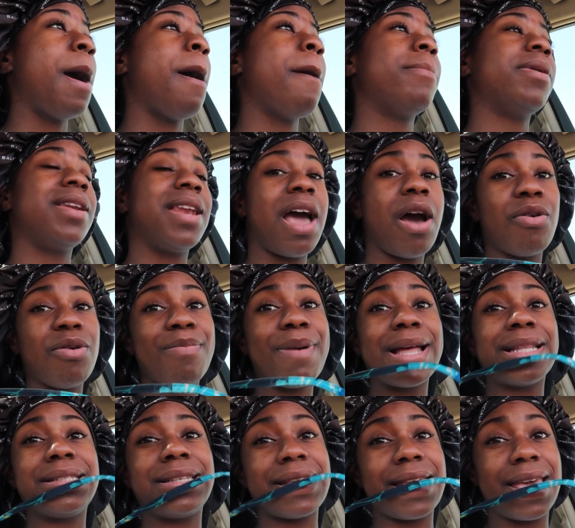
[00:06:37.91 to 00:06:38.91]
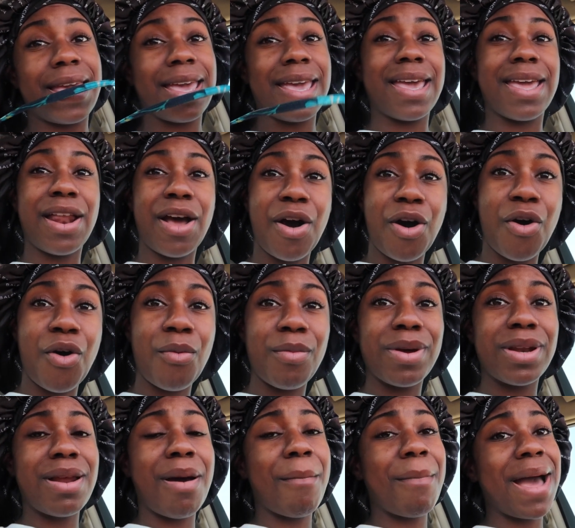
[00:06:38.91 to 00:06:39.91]
But now we about to head home
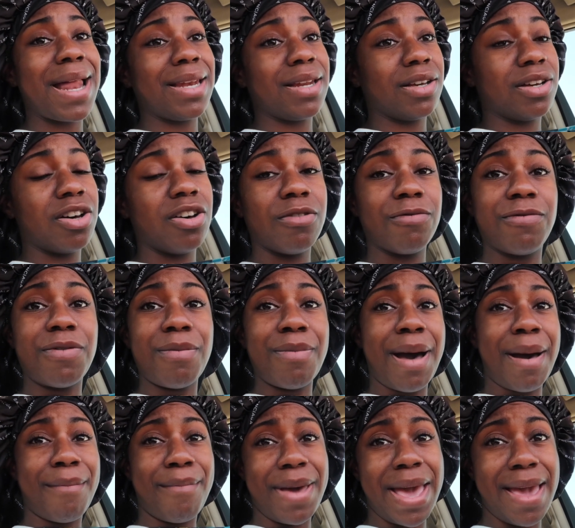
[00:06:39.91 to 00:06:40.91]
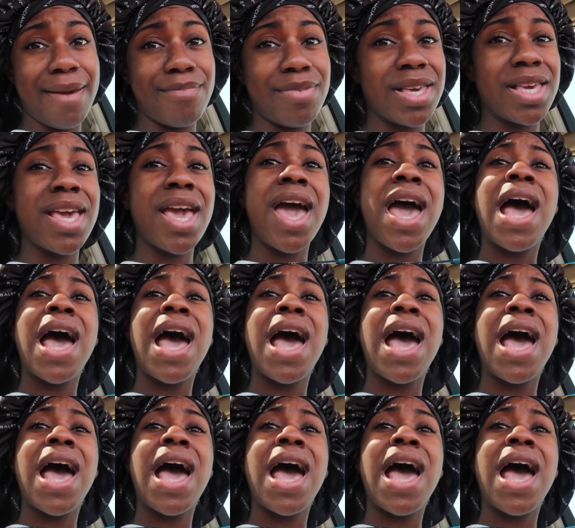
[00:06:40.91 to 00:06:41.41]
and I'm about to cook for my baby.